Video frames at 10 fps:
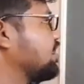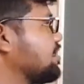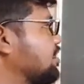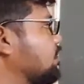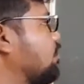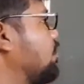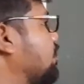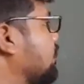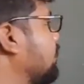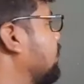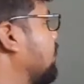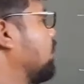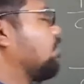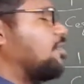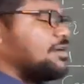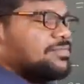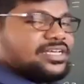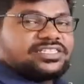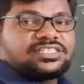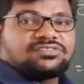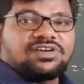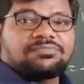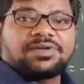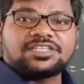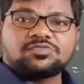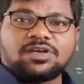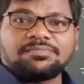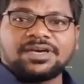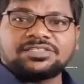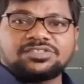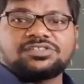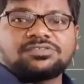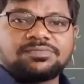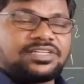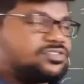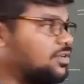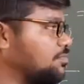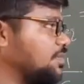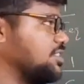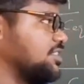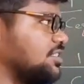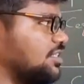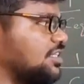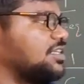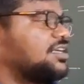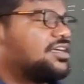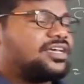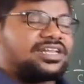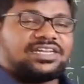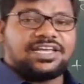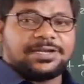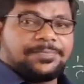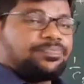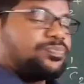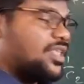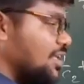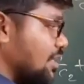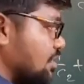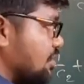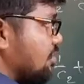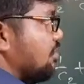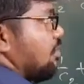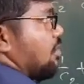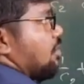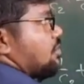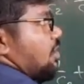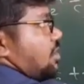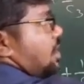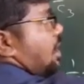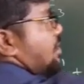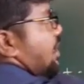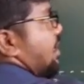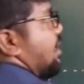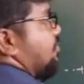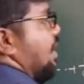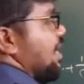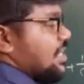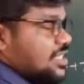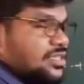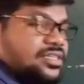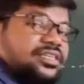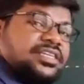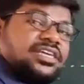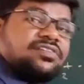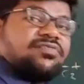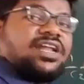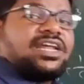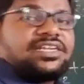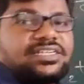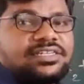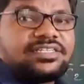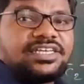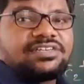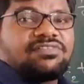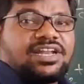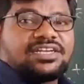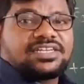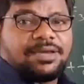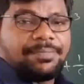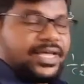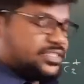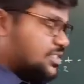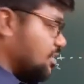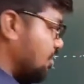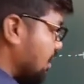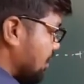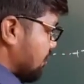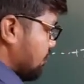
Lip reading: is equal to 1 by C1 plus 1 by C2 plus 1 by C3. Clear? Yes. So here they given equivalent capacitor. That's